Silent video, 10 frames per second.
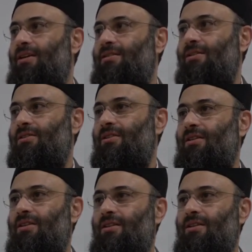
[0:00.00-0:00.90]
Certainly,
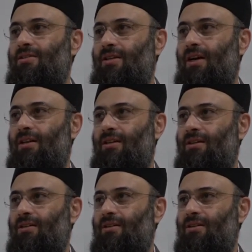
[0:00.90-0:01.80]

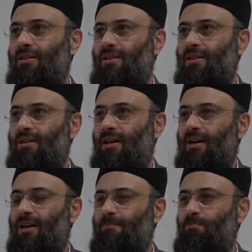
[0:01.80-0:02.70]

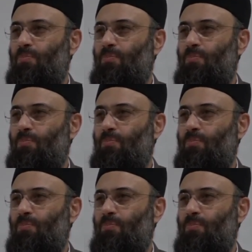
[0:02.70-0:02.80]
the